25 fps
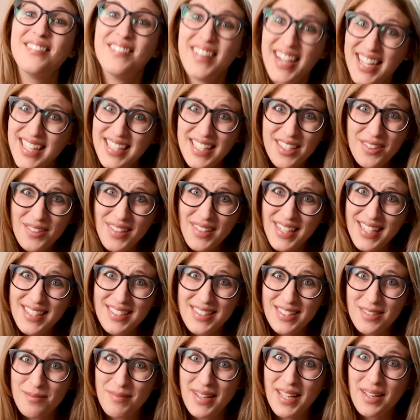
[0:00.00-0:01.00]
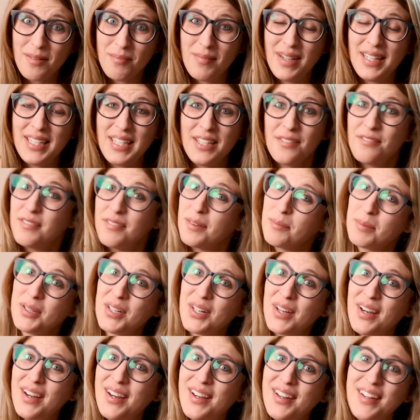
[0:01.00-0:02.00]
Finding ways to make money from
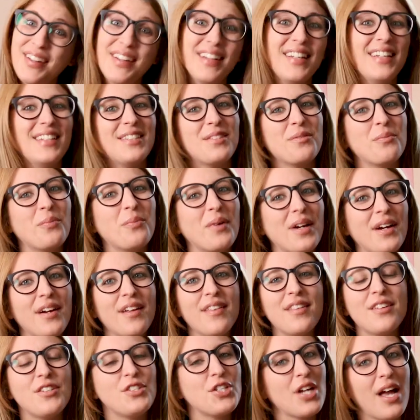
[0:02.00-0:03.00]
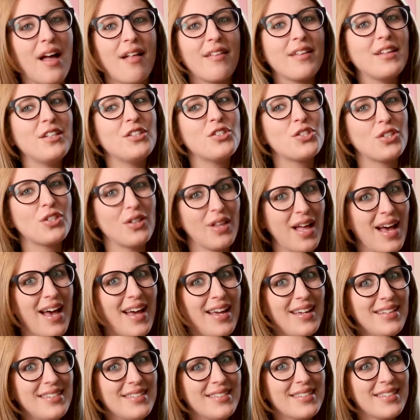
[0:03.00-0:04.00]
your art is where the challenge
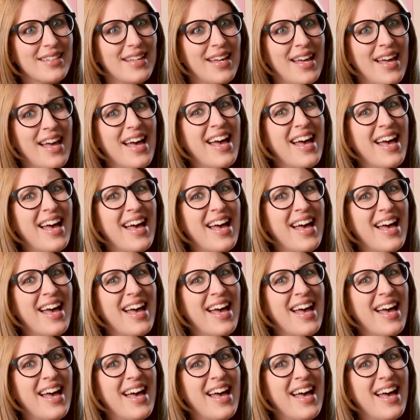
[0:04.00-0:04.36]
lies.